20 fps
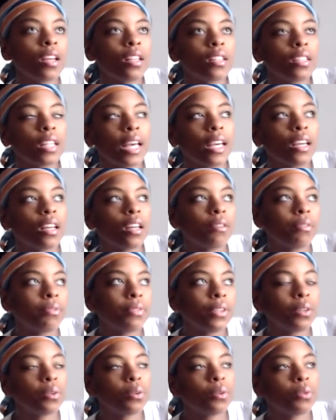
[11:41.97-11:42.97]
like, a
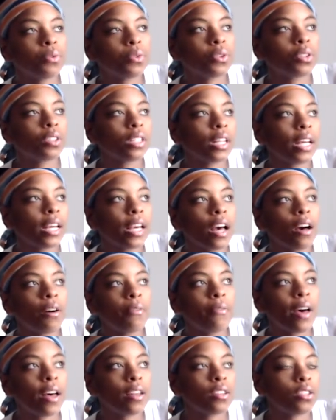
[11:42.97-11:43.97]
feel for, like, how
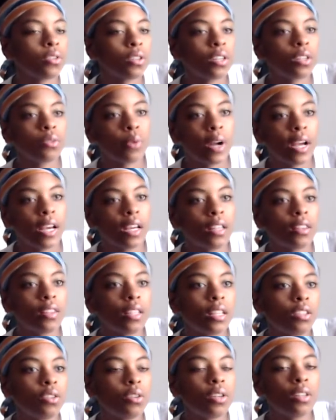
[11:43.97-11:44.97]
fast you can write, and
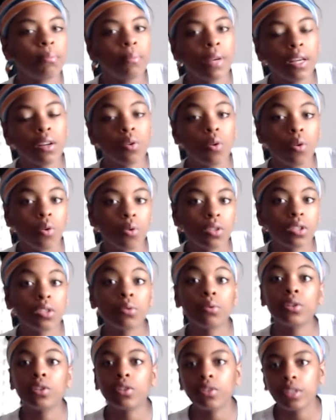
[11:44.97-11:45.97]
then you can make goals to
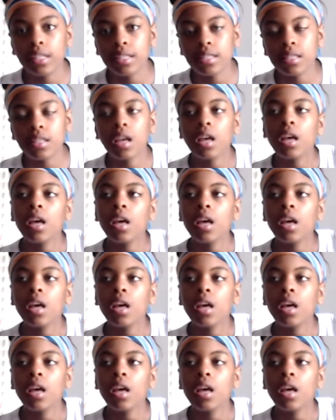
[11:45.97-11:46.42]
increase